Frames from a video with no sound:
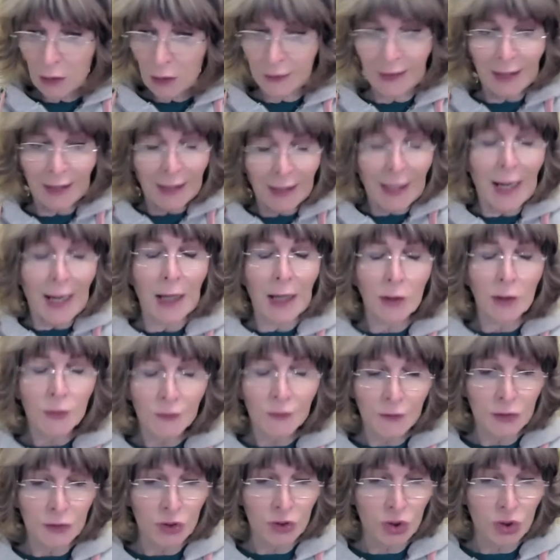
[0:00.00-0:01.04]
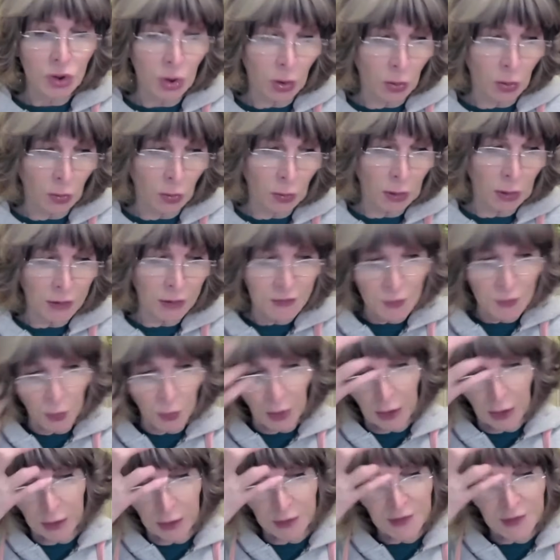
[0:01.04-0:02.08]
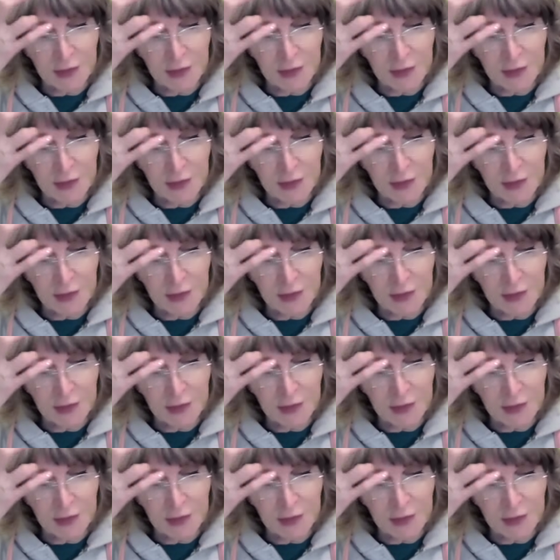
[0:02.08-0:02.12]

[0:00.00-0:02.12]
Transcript: get out of control as well.